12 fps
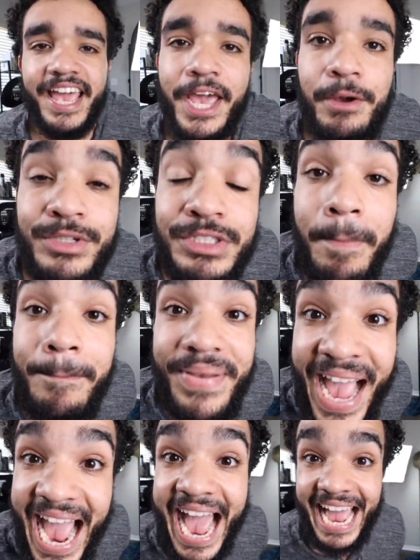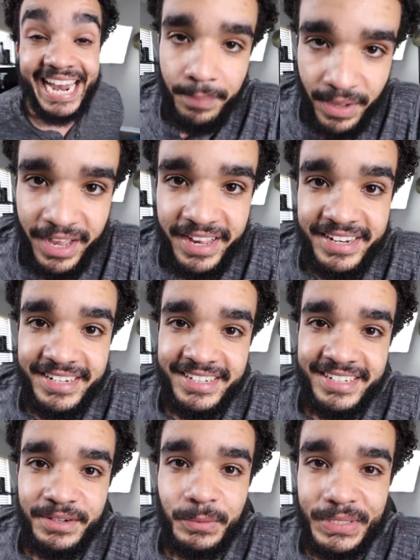It was bad. But
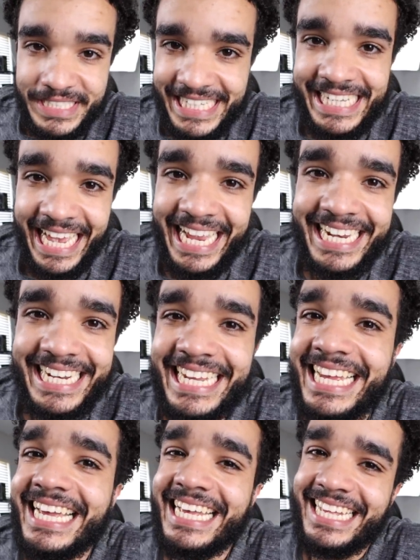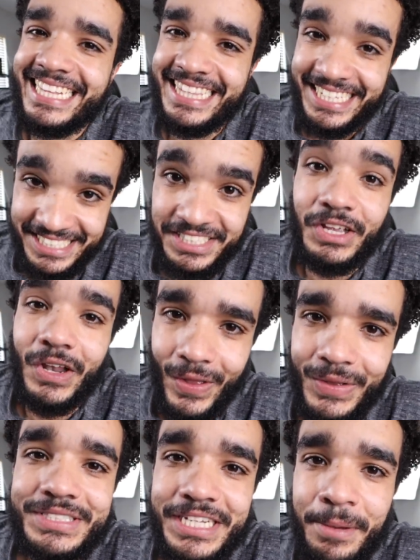once again, this is a
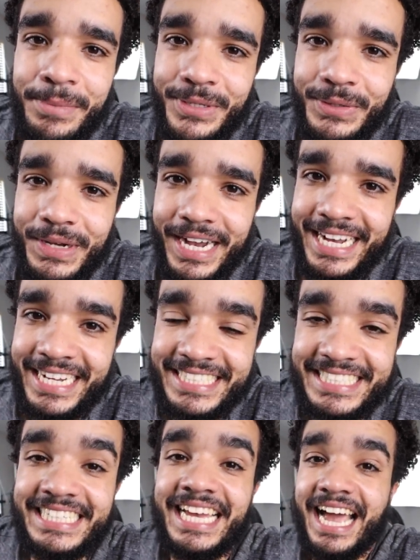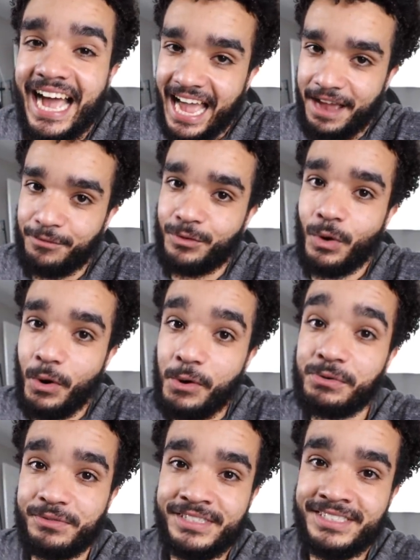long time ago, guys. I have grown.